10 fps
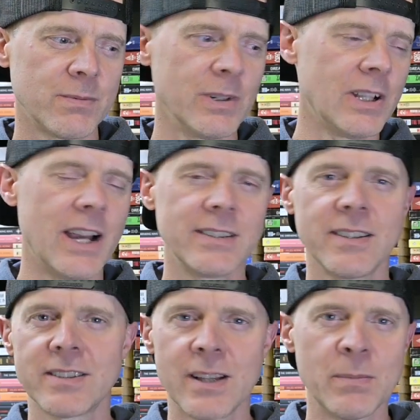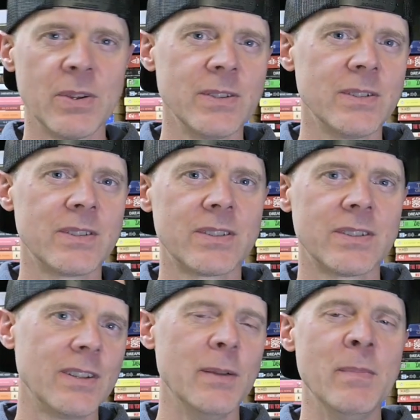realizing
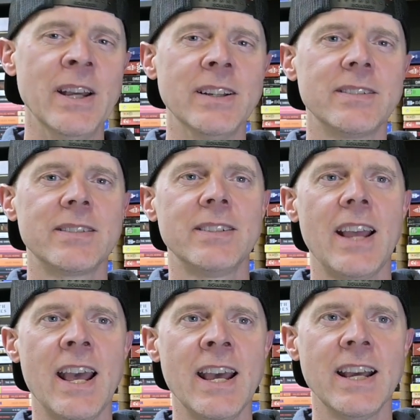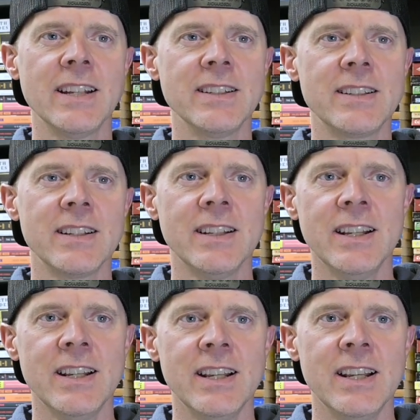something's amiss, and
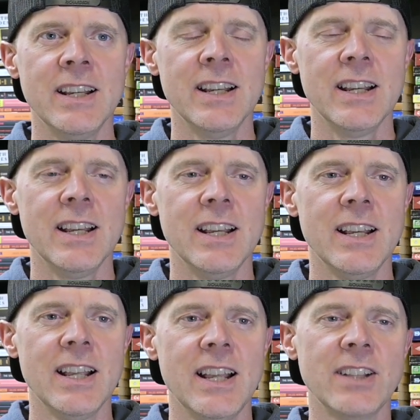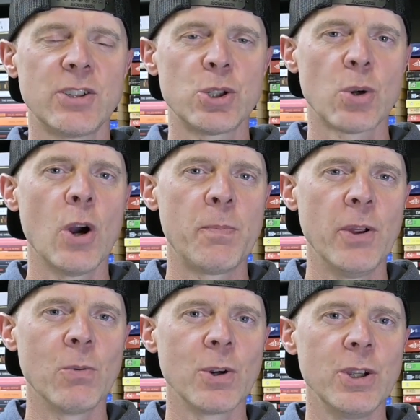it's a trope
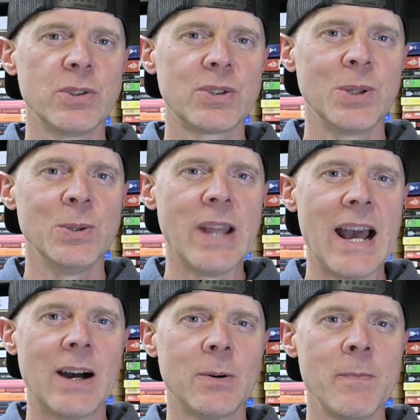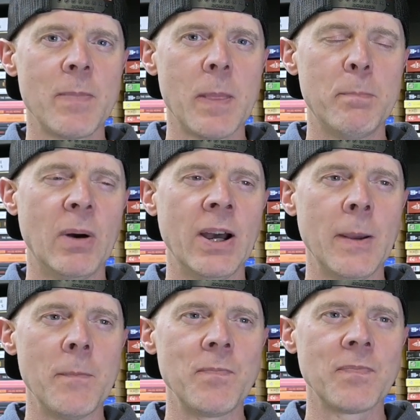that we're used to now,
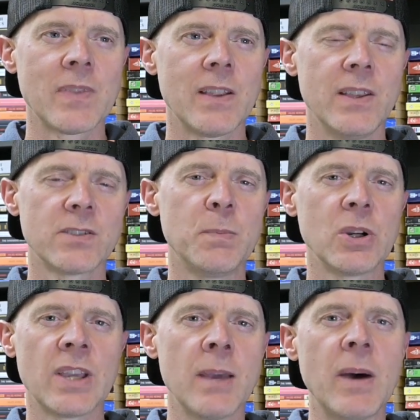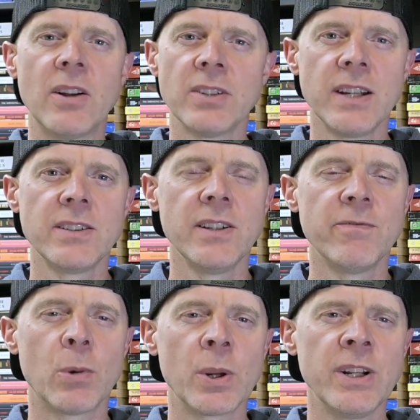but this book came out in
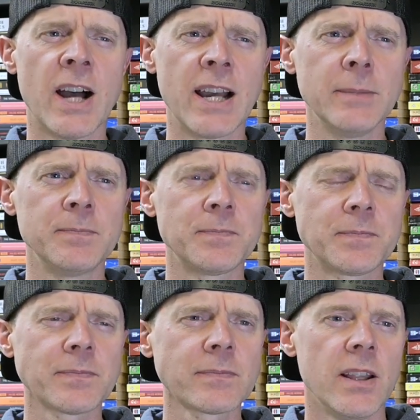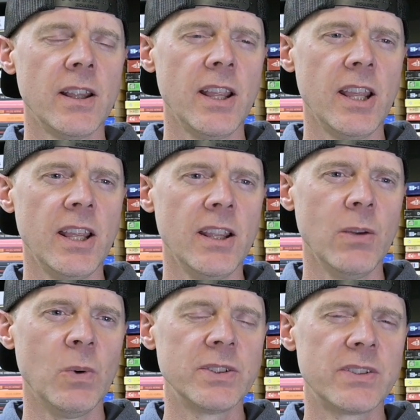1949.
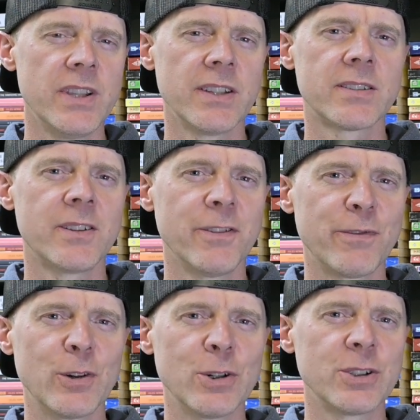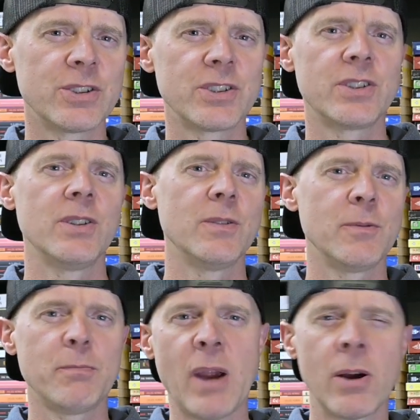It, was this the first
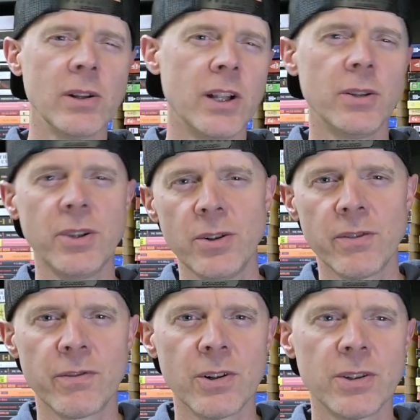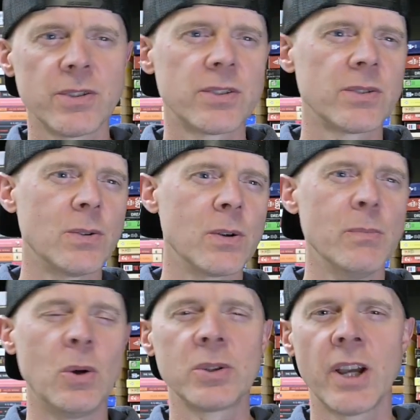parallel universe or
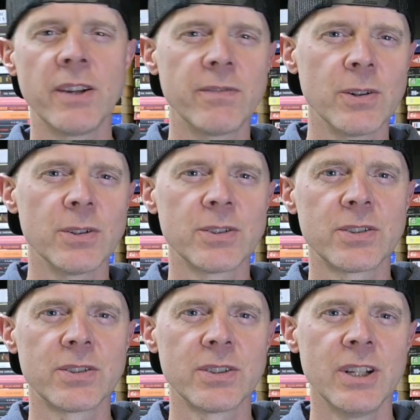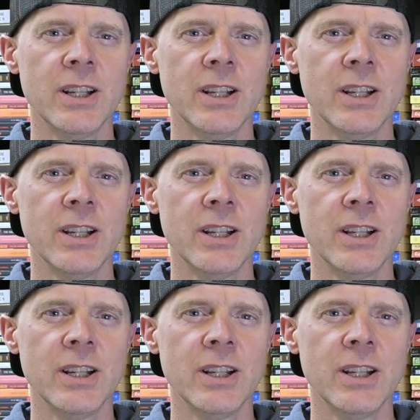multiverse